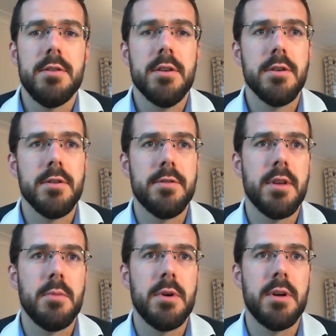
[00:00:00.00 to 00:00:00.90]
use
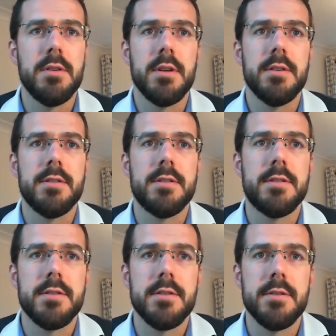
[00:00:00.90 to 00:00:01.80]
them and
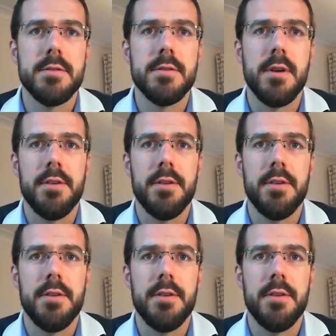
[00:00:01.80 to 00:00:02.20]
to